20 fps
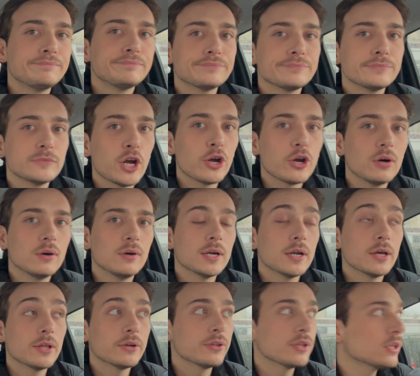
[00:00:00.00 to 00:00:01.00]
there you go,
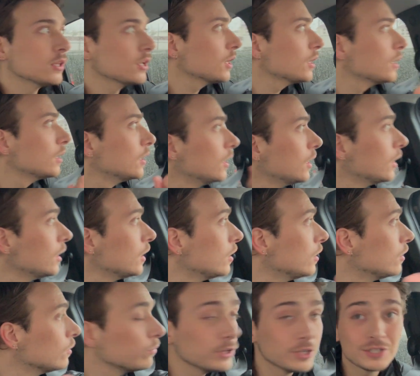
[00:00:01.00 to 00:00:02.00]
another thing that
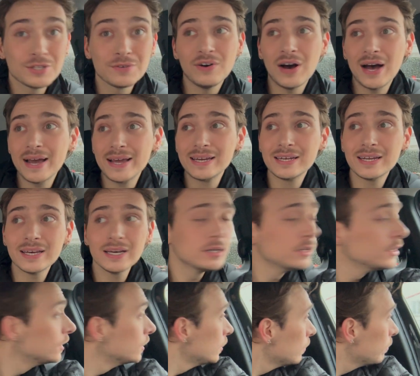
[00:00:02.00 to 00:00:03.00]
we need to find,
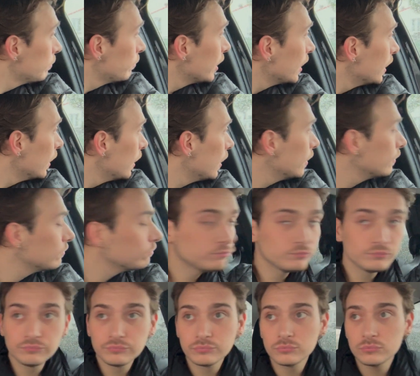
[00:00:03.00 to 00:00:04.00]
but
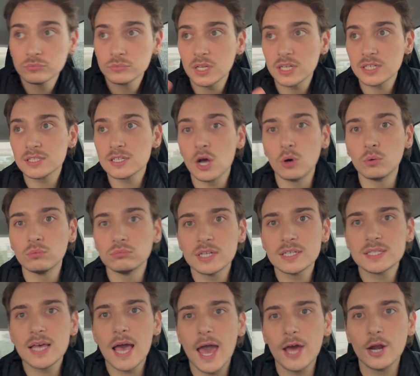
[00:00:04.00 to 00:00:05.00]
let's go, let's
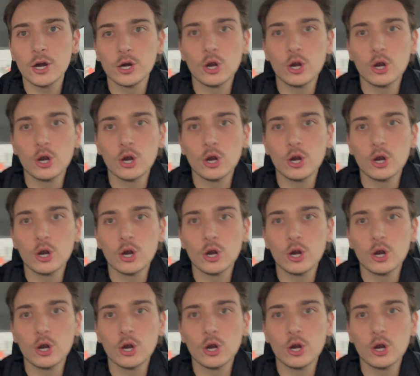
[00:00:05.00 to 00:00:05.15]
head on